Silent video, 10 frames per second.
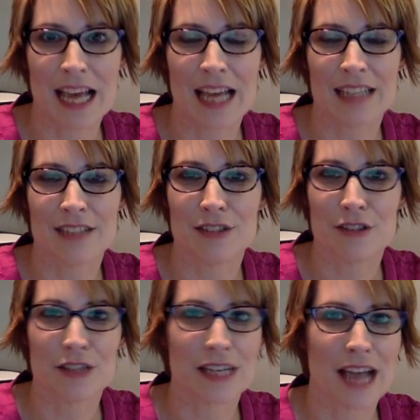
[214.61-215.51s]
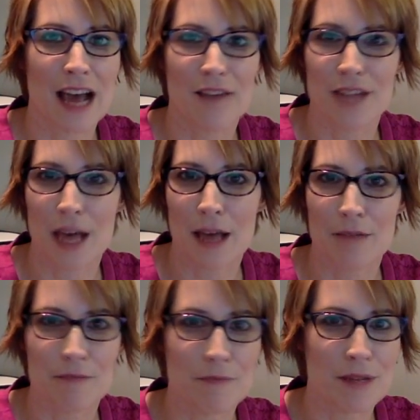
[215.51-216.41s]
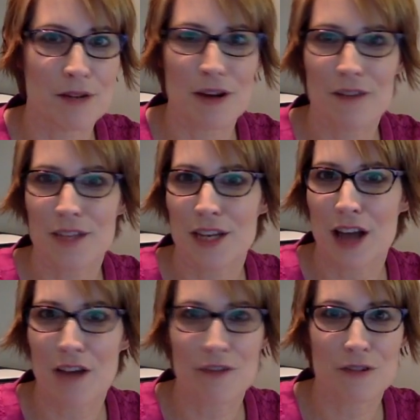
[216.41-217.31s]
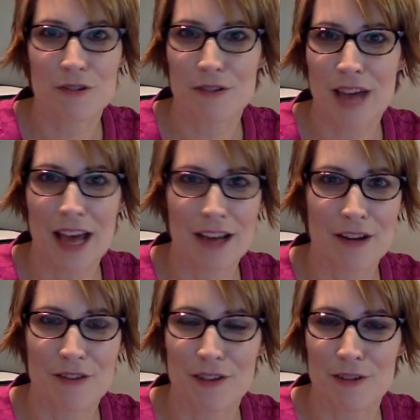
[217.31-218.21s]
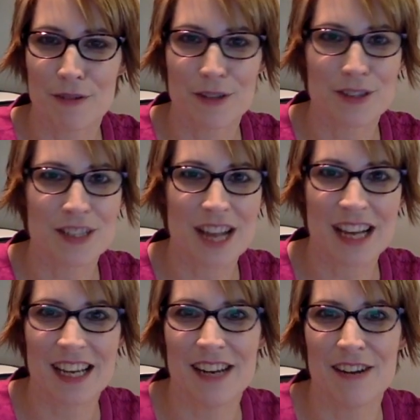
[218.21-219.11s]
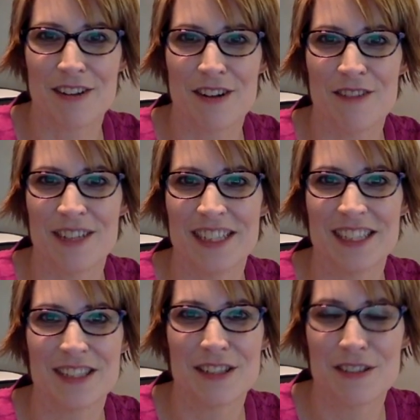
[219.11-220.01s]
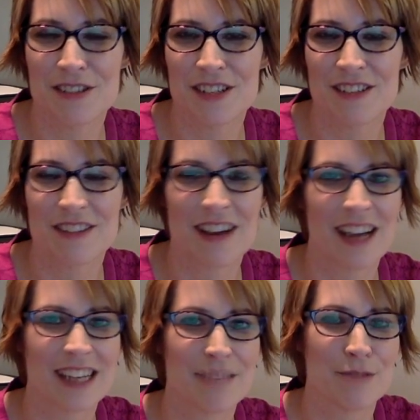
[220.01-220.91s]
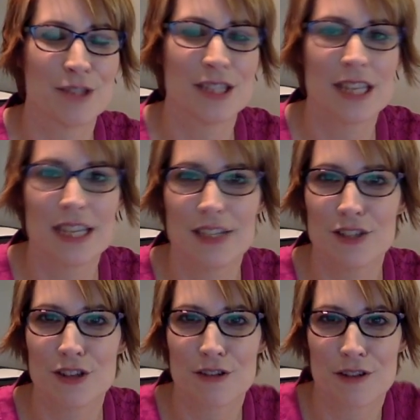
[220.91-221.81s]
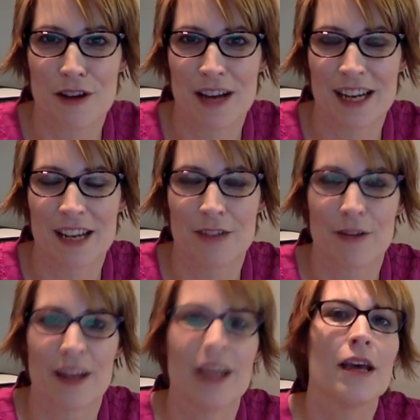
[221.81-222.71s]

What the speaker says: and you're going to have that middle of the novel hangover where you're stuck, you don't know what to do, you don't know how to proceed, you don't know how to handle it.